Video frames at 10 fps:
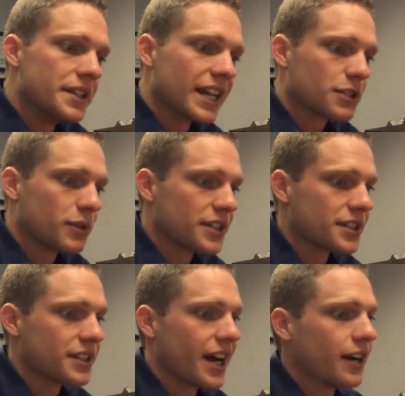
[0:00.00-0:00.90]
Next one is
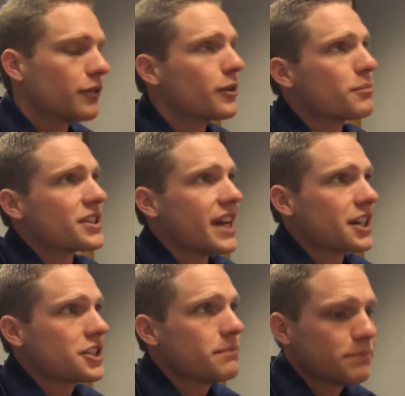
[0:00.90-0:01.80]
the tire and rim
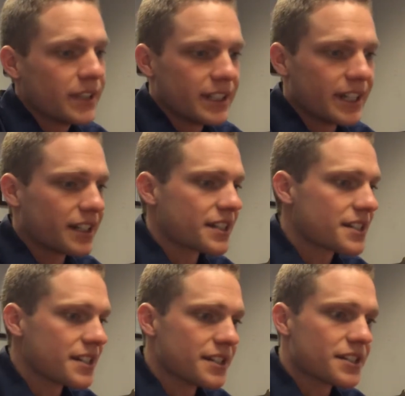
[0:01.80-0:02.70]
protection. Now
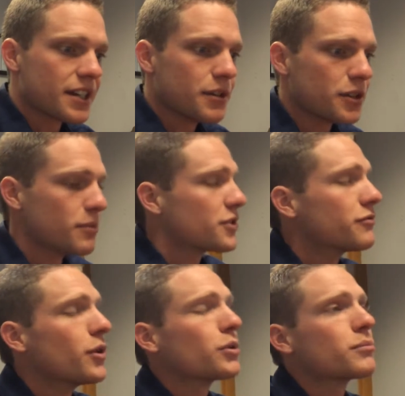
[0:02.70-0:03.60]
this is the most
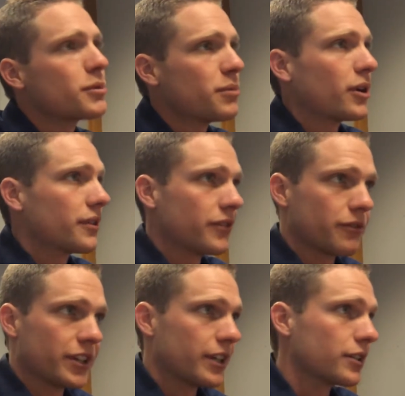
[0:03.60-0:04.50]
vulnerable part of your
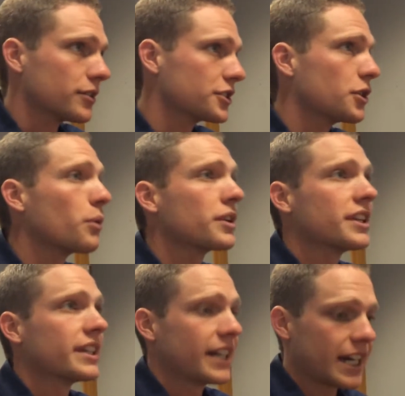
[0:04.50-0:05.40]
vehicle. It's the only
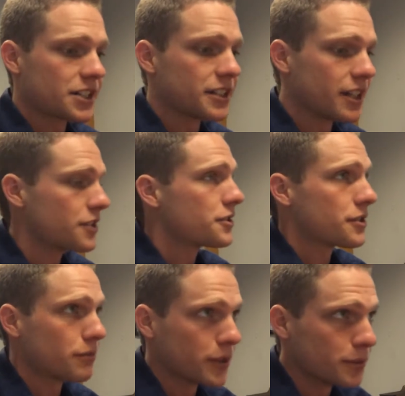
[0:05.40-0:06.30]
thing that actually touches
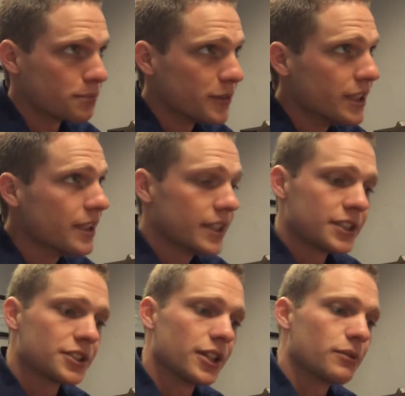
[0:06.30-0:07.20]
the road.
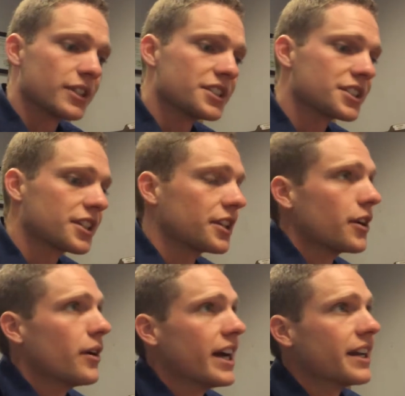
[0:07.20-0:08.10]
So this is going to
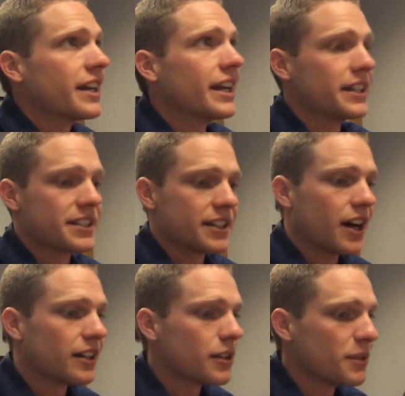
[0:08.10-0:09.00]
go ahead, and it's an
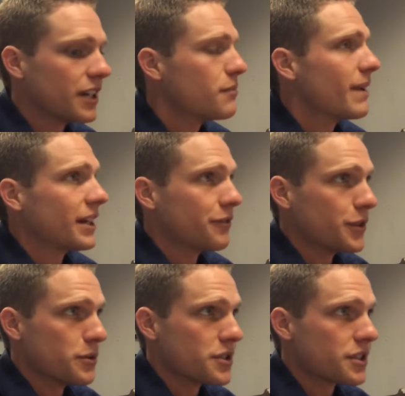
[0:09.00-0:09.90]
unlimited amount of
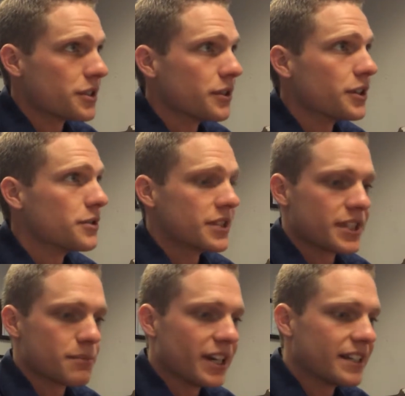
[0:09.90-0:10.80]
use. You can use
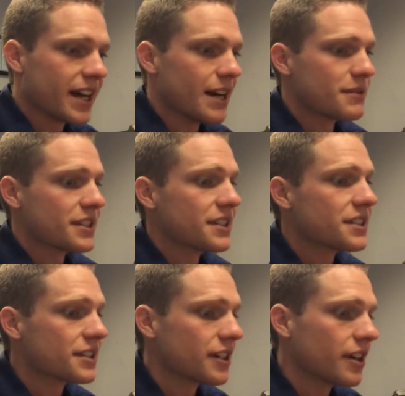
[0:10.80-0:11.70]
it as many times.
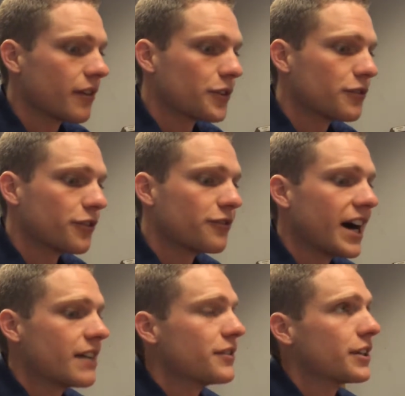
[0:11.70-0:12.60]
This is going to cover you for
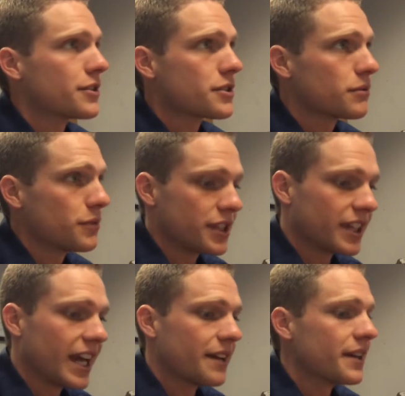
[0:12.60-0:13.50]
5 years with,
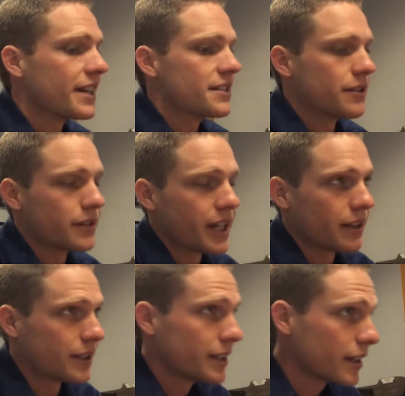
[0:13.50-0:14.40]
again, a $0
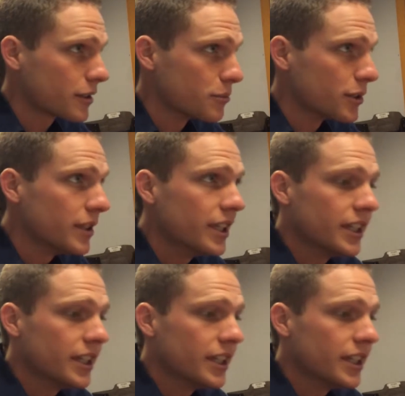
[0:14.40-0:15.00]
deductible.